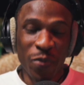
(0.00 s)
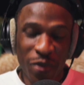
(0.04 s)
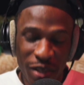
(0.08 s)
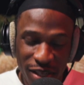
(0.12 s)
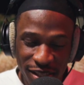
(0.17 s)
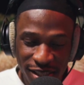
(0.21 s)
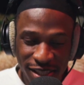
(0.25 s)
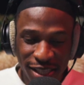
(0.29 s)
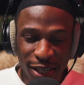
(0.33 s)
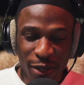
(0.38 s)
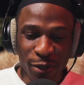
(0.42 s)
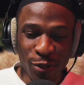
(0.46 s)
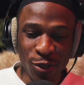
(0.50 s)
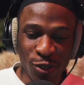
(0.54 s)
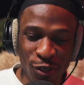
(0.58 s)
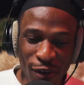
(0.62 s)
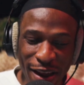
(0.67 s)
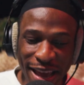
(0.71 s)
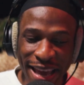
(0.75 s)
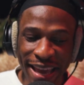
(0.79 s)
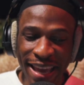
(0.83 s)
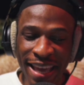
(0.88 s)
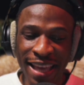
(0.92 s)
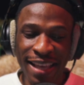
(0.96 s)
Still
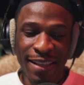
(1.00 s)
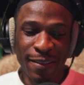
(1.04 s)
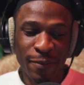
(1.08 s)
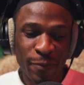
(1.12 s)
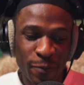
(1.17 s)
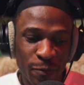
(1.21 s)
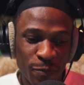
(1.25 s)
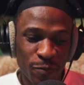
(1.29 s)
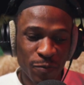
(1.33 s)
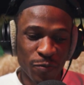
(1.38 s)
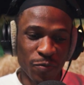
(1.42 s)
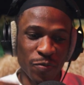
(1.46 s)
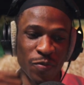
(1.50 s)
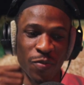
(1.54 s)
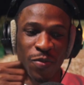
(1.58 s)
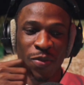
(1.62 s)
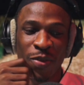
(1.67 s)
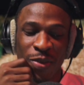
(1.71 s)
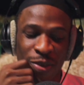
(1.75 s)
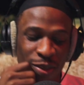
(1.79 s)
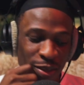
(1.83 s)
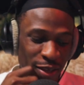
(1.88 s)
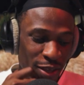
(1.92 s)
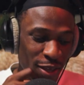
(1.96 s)
great.
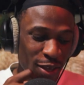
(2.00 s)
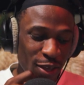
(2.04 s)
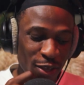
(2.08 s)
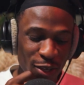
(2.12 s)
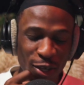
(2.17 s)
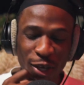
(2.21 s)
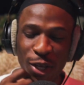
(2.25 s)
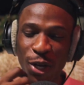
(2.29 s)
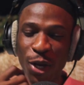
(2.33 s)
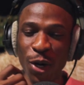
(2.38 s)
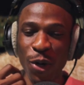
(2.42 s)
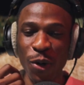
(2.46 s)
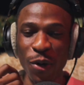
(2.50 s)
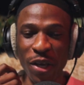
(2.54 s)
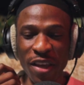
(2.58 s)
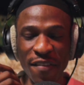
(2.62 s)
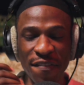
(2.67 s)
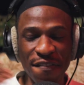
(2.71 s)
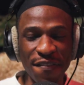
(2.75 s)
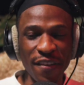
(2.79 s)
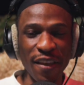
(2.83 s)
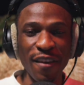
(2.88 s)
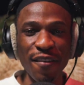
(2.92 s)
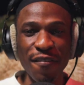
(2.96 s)
You know,
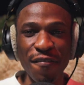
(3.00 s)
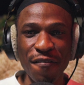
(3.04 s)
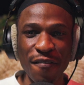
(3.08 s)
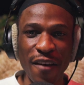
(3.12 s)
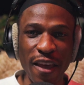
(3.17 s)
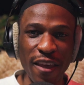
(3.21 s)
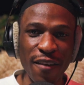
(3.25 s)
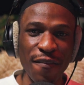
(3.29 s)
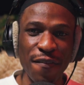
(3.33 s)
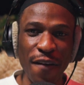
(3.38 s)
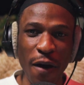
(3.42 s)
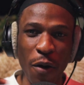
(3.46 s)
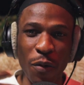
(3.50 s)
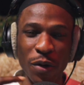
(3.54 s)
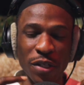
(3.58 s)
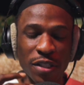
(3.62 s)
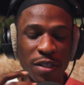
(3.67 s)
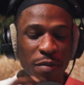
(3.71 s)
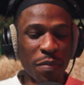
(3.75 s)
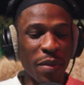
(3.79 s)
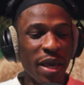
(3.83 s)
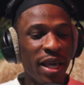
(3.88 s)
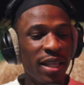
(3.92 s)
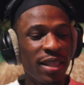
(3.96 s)
if I want
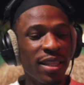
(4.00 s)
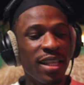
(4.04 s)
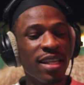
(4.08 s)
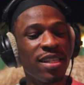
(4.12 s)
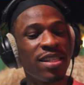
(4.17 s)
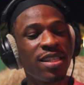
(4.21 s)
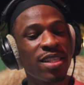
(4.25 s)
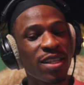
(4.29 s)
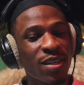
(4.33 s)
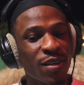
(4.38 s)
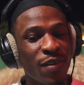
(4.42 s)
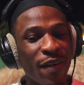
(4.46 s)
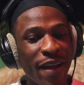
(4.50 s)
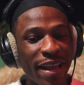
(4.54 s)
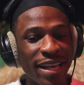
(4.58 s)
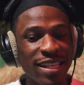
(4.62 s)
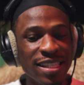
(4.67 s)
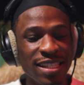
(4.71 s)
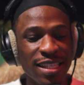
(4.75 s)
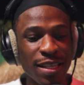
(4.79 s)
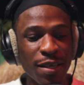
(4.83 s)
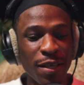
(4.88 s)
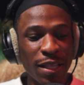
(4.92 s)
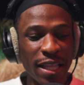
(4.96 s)
to make this
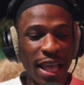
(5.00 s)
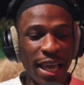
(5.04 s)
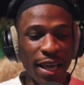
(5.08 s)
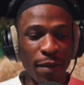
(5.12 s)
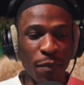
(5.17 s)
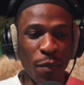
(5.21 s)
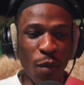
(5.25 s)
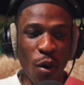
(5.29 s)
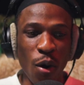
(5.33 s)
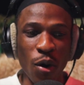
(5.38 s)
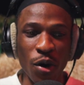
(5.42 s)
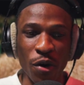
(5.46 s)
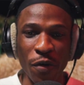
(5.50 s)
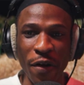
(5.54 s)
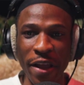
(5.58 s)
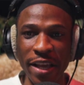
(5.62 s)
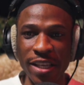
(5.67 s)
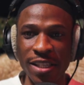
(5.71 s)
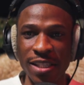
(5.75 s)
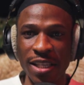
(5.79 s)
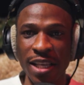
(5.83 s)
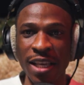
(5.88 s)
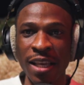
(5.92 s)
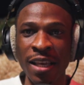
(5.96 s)
crazy, like more
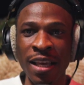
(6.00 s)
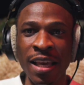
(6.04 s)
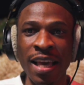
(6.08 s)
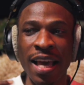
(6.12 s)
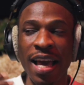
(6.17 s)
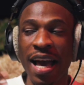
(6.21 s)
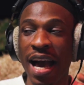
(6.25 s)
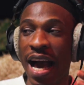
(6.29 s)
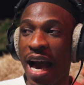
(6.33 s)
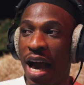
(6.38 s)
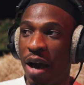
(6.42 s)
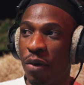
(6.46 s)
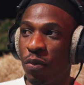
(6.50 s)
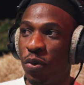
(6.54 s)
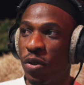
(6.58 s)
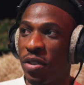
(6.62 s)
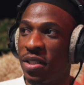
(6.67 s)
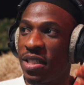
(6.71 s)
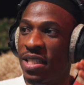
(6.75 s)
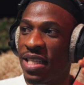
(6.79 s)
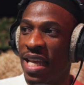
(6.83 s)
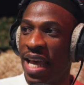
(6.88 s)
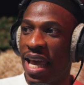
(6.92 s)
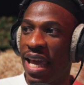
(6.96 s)
crazy, I
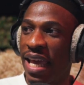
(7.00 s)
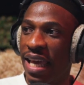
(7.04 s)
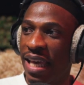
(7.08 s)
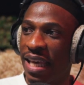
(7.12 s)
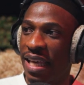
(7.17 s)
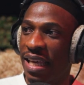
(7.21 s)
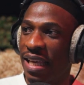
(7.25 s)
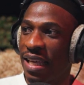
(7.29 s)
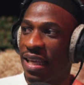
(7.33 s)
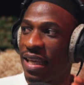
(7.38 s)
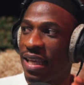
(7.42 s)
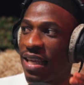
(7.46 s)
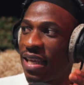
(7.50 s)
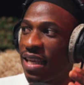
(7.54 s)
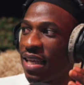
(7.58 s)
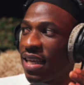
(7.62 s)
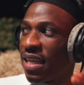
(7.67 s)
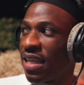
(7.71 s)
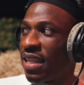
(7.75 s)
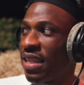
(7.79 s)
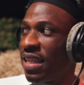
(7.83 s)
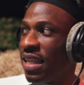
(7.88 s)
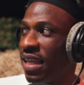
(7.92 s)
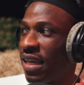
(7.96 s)
would take
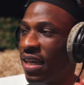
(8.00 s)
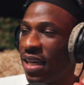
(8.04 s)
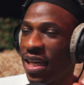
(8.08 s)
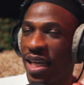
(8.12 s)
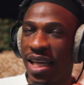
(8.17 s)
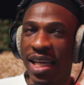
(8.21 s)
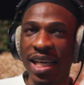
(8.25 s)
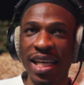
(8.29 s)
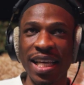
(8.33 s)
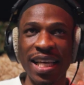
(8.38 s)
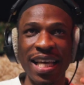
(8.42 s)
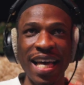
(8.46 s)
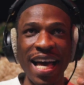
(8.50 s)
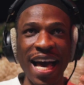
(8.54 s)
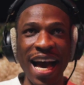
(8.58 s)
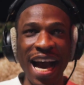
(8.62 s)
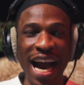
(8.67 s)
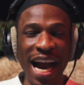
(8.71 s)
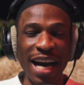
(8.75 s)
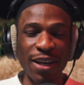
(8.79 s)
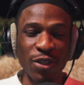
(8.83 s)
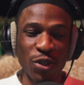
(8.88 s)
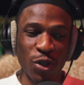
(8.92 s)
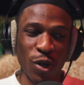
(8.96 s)
the
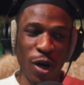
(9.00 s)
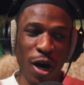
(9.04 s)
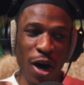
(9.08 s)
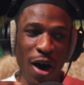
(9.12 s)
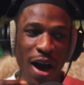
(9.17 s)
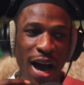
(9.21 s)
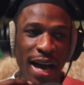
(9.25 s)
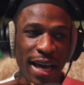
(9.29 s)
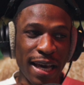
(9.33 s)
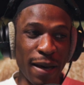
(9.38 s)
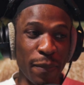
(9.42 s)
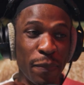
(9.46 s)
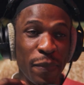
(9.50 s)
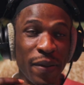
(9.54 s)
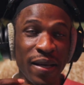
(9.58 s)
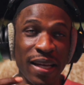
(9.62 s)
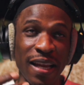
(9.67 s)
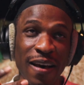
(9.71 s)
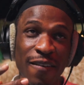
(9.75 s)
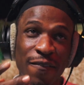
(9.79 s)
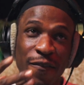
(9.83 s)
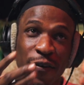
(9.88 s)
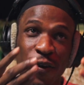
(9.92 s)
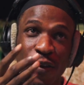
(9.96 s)
actual
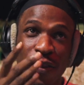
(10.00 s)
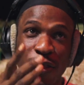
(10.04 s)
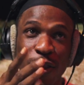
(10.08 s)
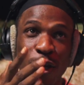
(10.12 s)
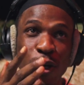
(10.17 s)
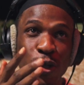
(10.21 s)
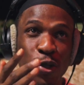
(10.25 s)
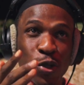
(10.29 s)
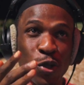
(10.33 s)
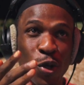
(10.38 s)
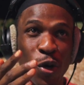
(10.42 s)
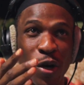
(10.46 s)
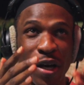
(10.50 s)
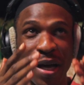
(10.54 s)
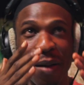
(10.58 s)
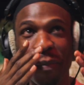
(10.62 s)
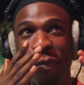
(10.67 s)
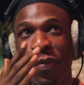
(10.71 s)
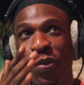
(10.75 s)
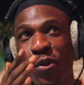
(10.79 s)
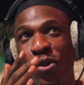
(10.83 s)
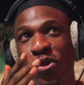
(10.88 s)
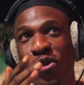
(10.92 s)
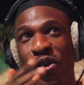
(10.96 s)
acapella for this song and
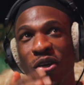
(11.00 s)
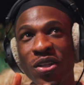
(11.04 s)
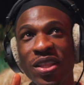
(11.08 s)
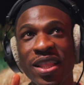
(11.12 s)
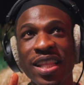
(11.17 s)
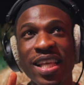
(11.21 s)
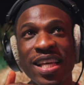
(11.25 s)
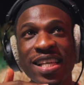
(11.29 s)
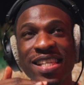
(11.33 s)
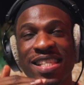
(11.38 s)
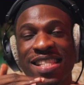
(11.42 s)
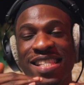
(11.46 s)
put on this.